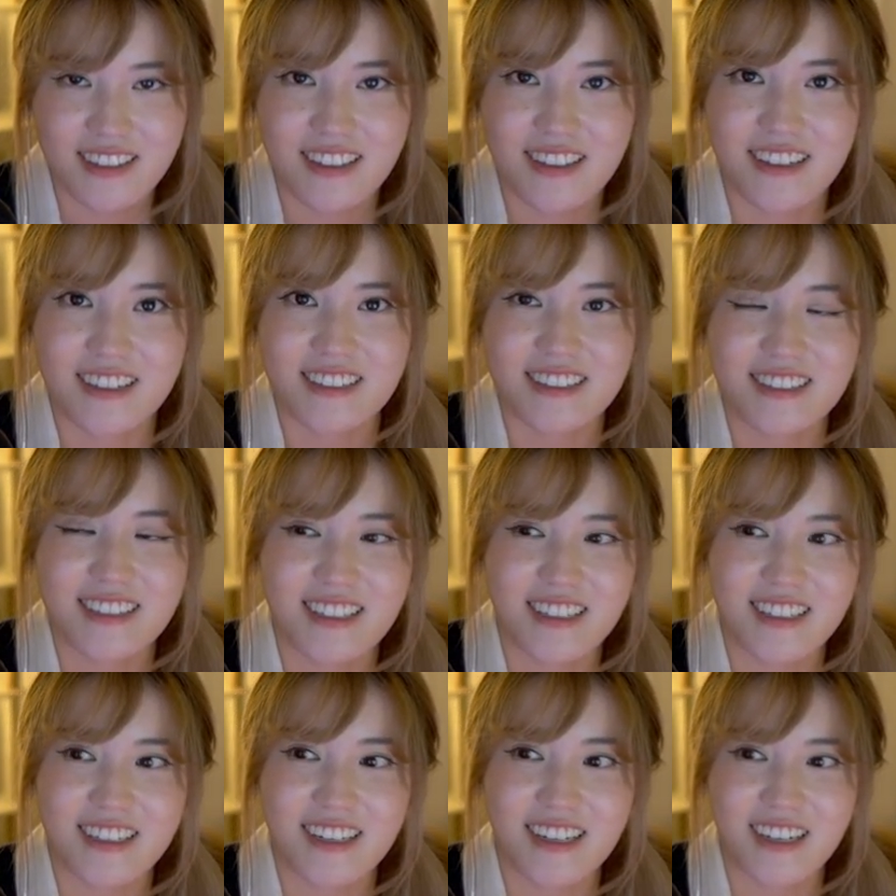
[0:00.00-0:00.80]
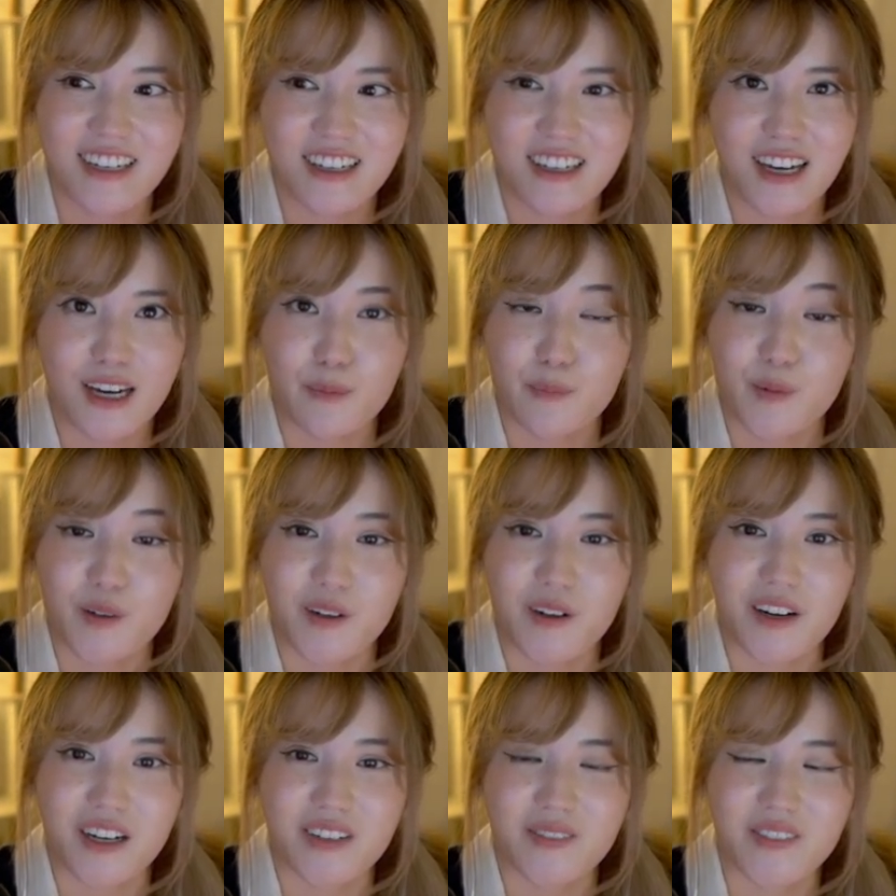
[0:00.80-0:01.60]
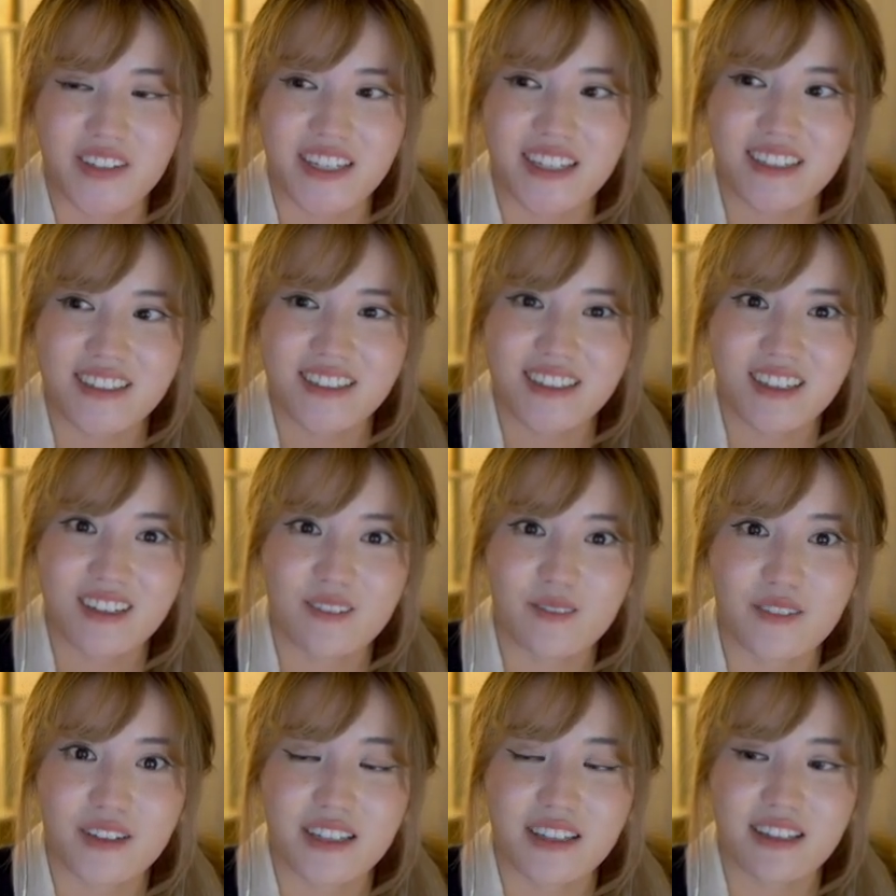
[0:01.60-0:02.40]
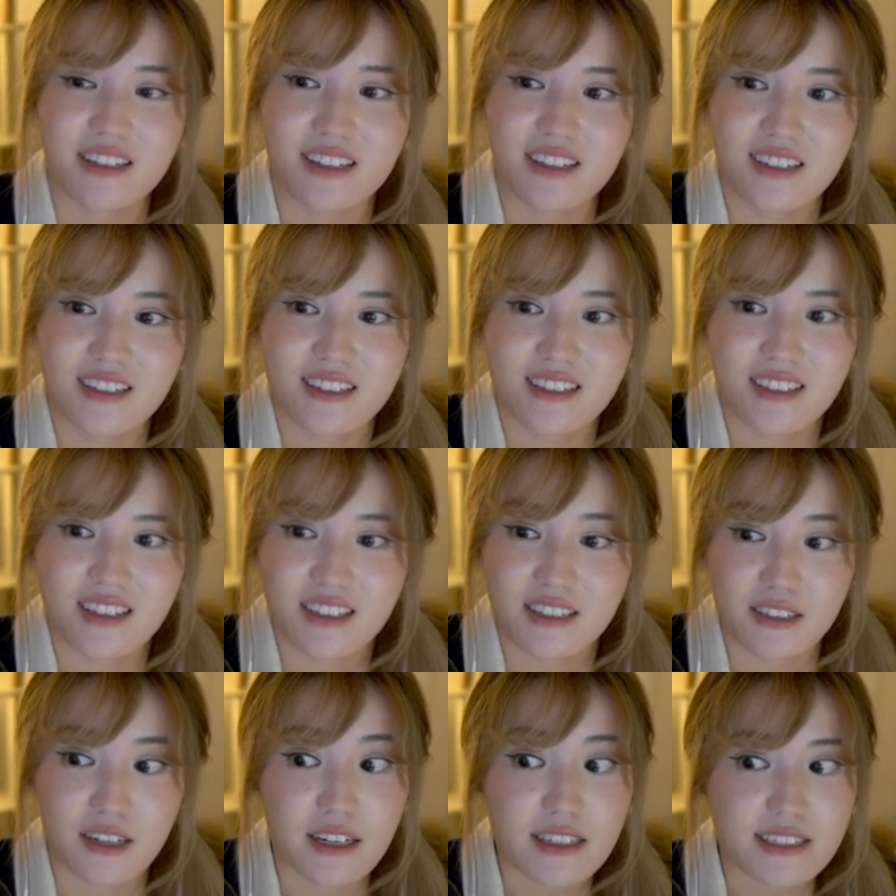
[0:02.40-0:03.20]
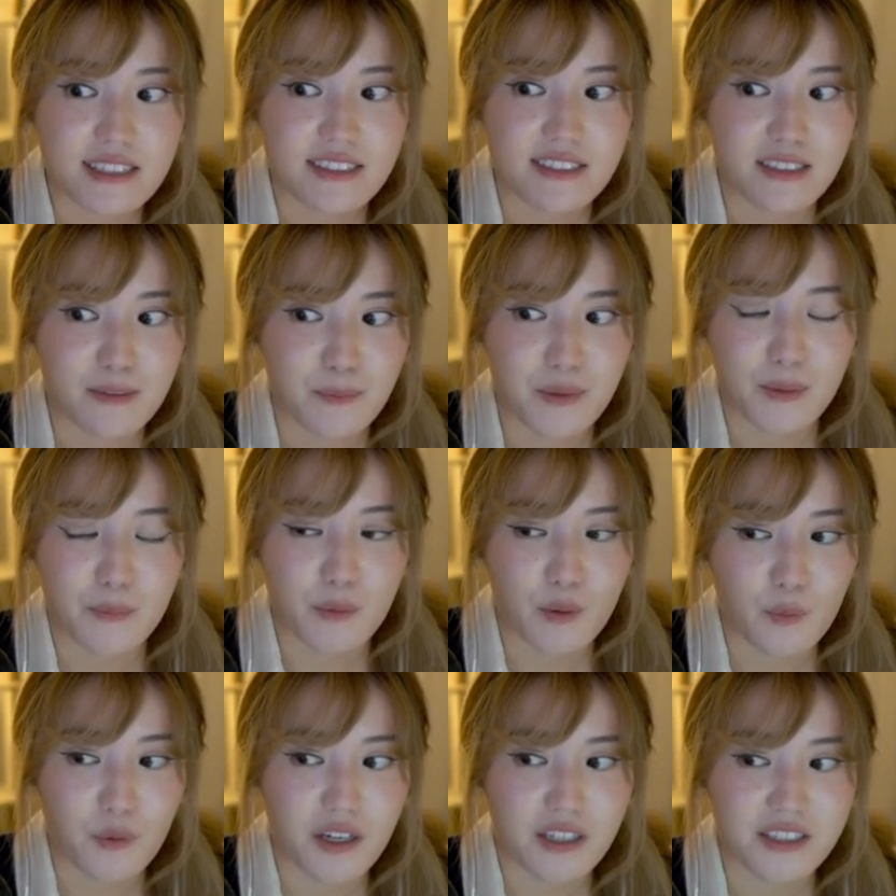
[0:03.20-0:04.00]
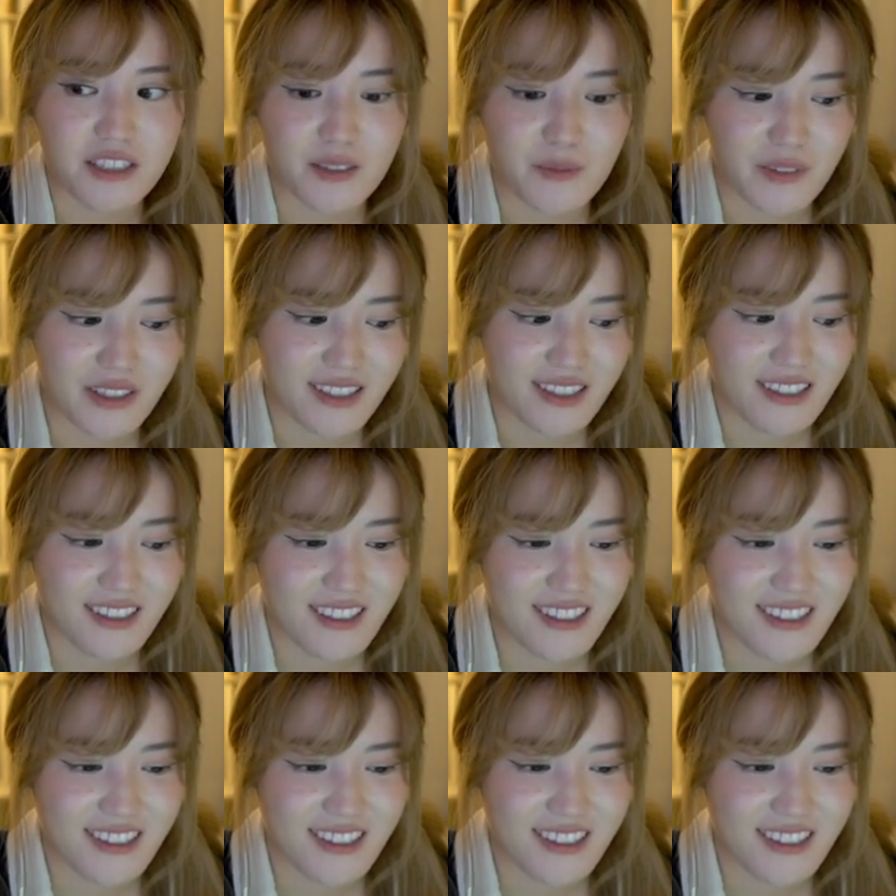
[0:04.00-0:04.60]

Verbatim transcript: there's like a camera on me with dozens of people watching me